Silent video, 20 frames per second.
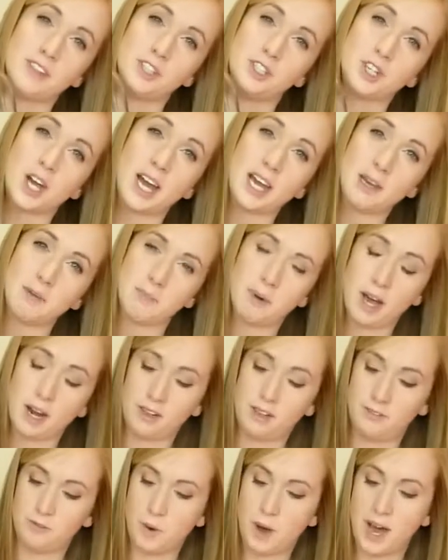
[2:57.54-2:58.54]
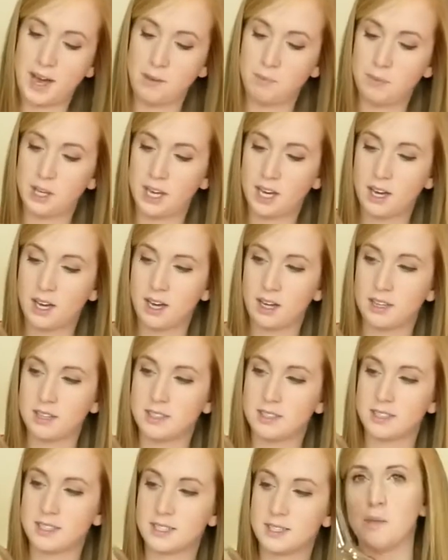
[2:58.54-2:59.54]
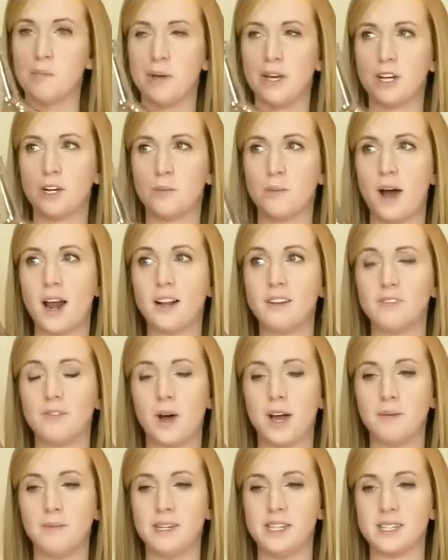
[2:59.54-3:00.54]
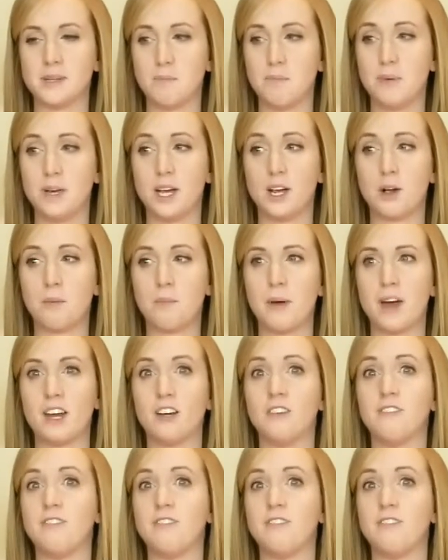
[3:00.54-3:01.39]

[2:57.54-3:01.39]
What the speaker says: the giant bottle of wine because a bigger bottle of wine means a bigger, better